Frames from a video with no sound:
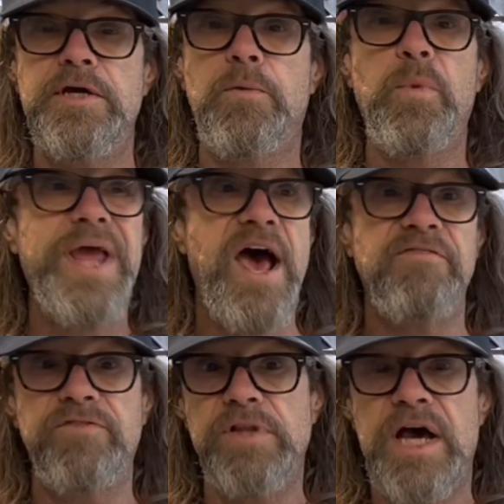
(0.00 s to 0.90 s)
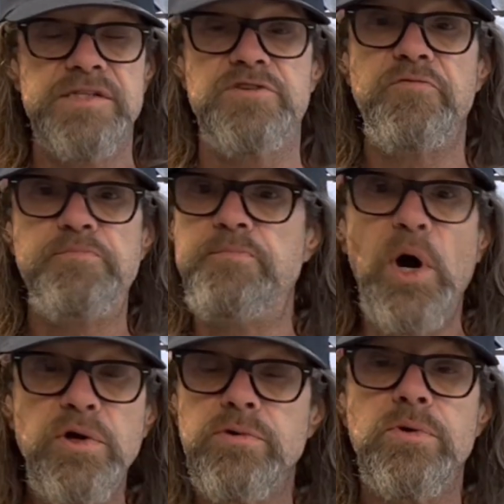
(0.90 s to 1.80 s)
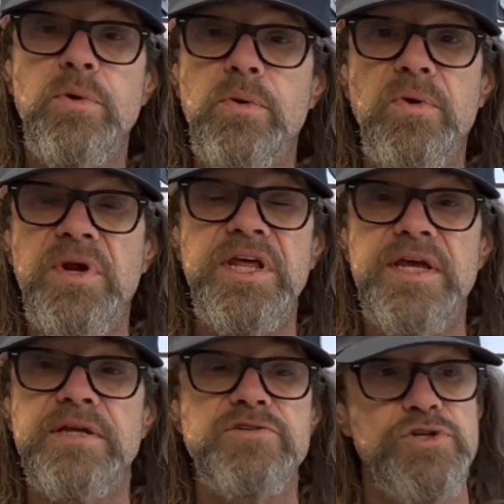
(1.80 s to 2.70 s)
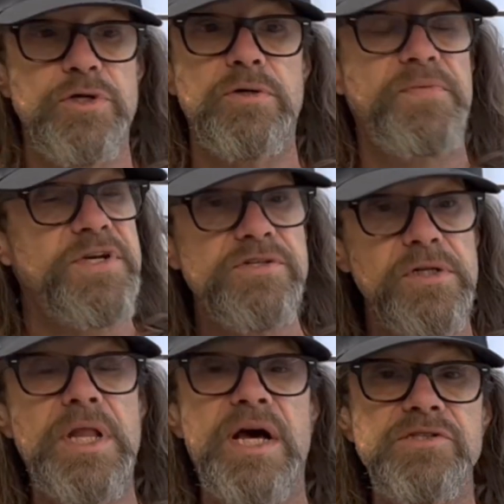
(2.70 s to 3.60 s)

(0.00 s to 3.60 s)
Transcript: We have lots of bunker already in, so there's a lot